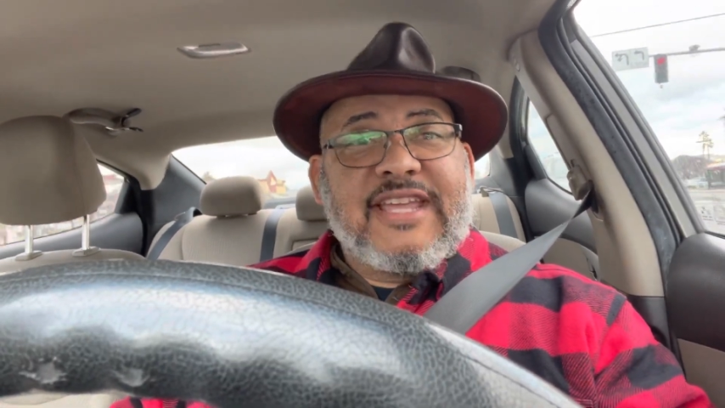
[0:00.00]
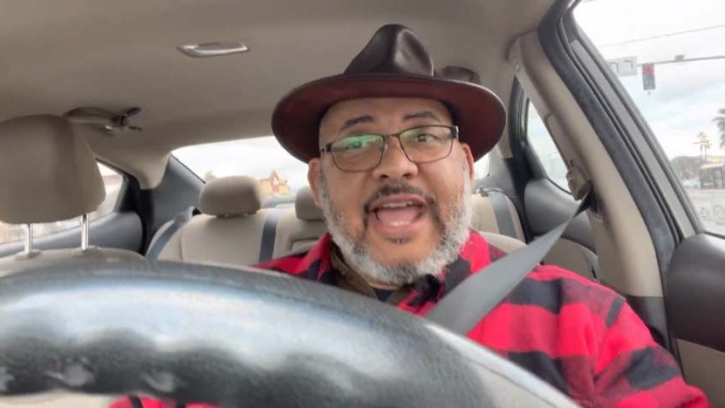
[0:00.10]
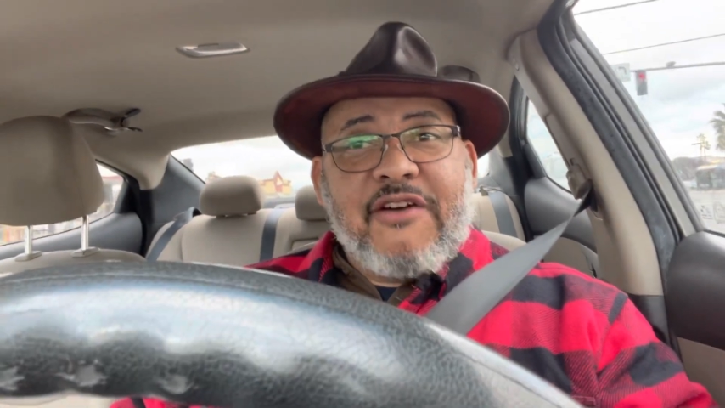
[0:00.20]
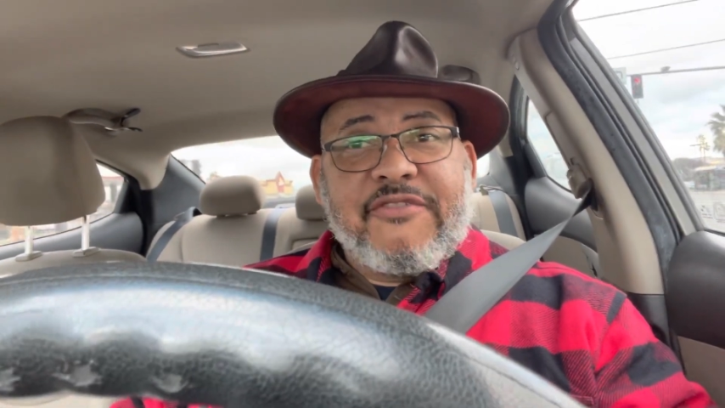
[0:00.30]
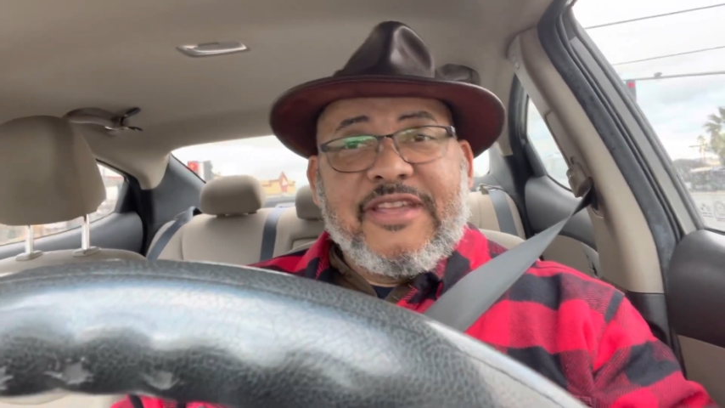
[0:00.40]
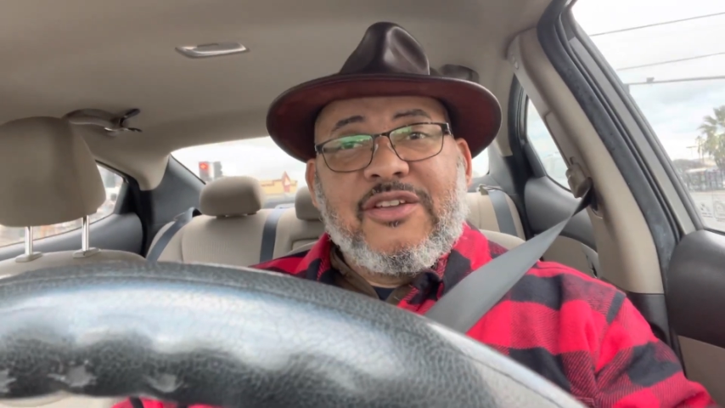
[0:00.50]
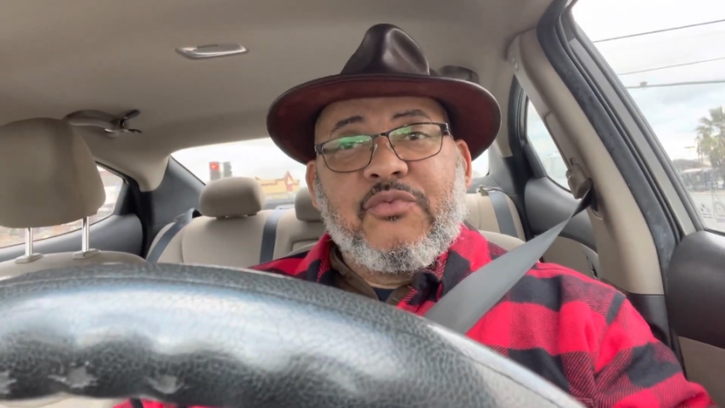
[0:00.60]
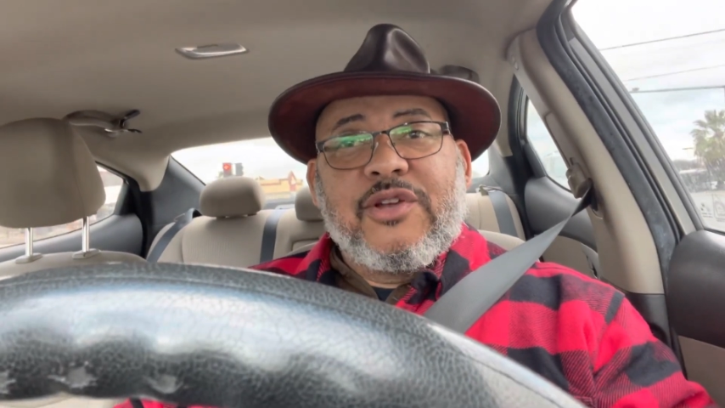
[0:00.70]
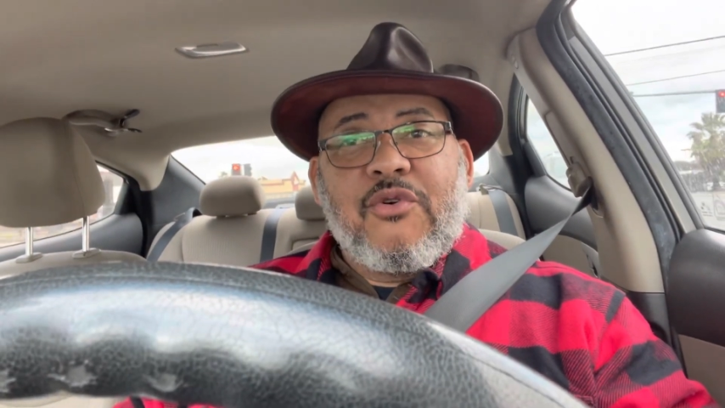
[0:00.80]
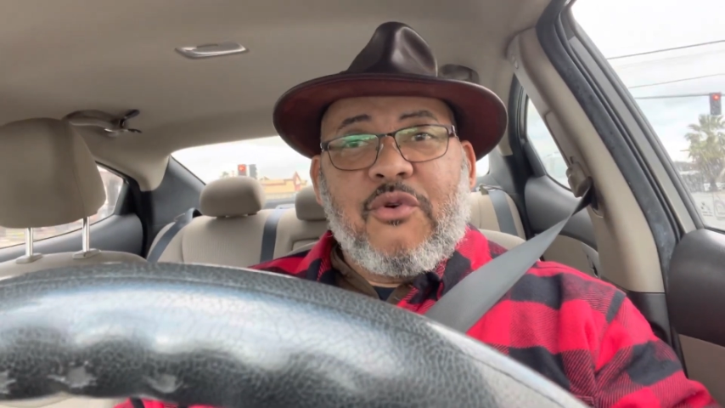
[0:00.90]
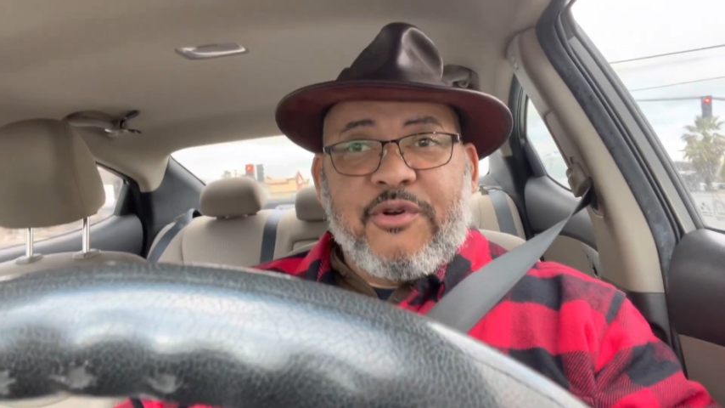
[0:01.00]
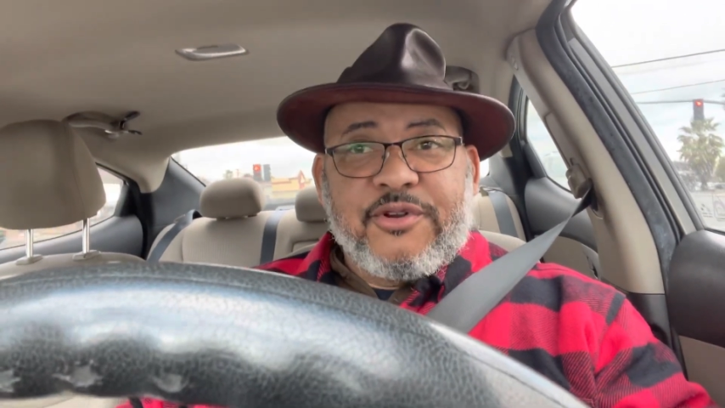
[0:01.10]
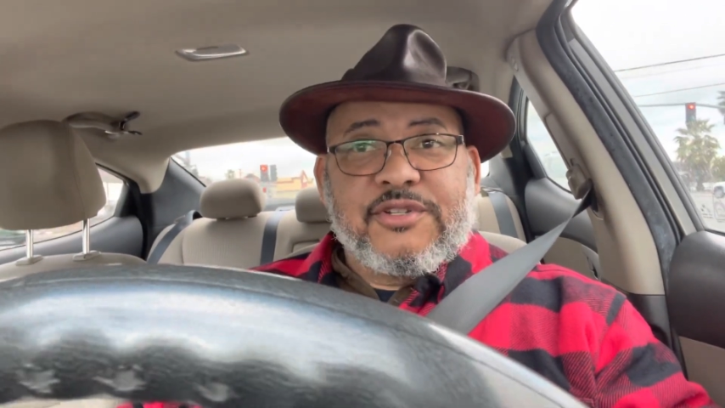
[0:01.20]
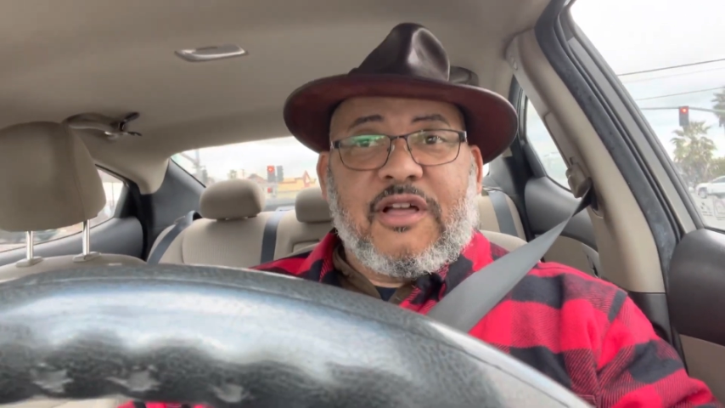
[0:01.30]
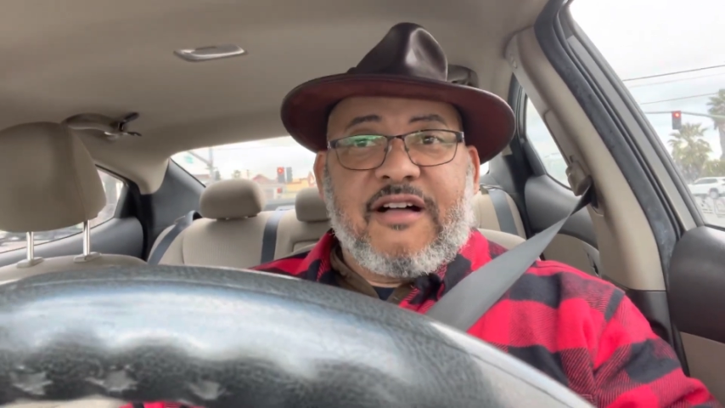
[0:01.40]
county
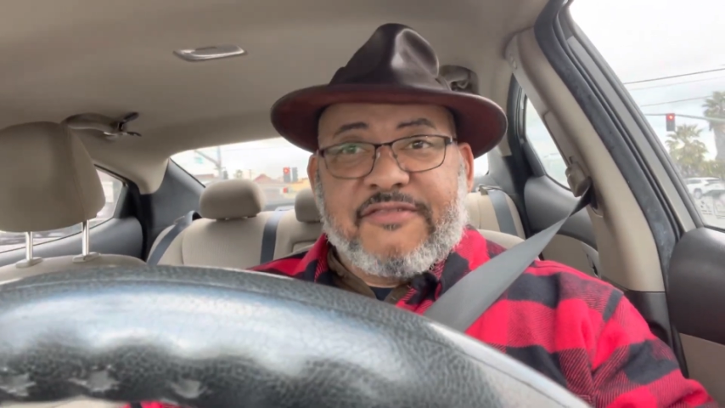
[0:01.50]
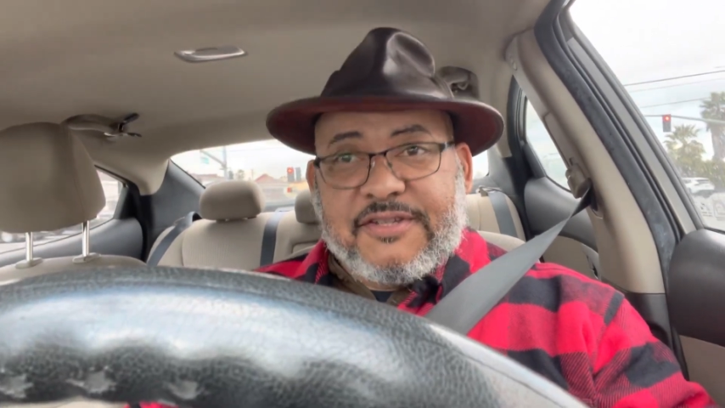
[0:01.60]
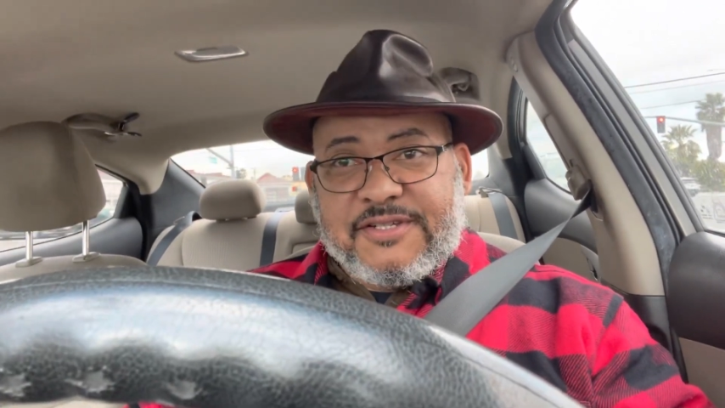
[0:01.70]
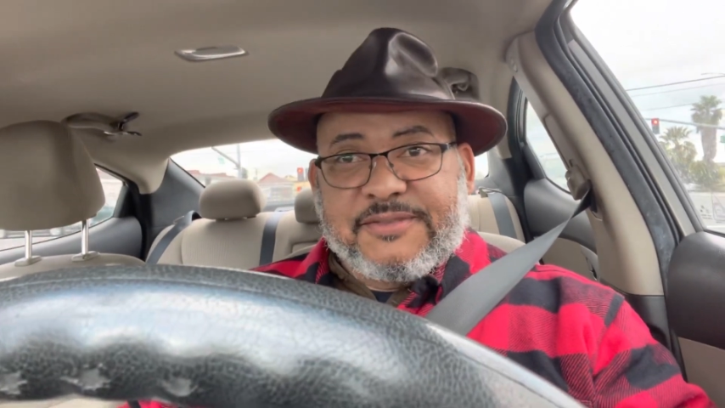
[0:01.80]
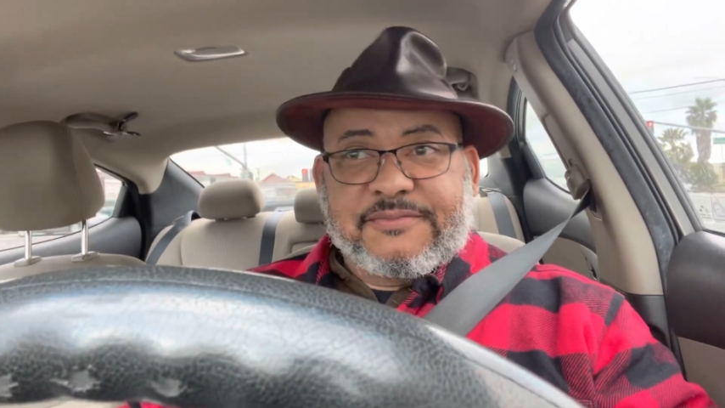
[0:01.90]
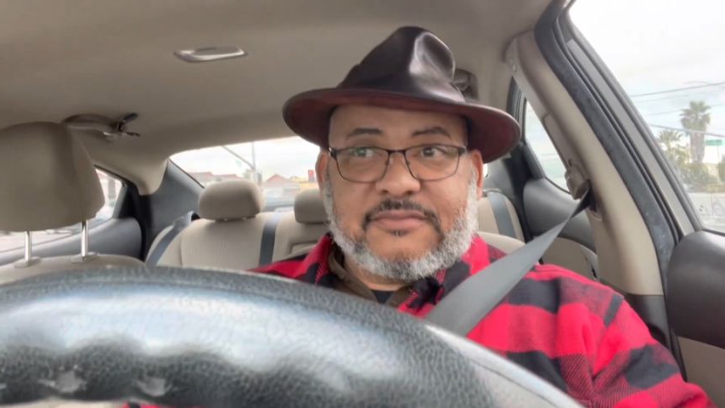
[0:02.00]
recorder's office.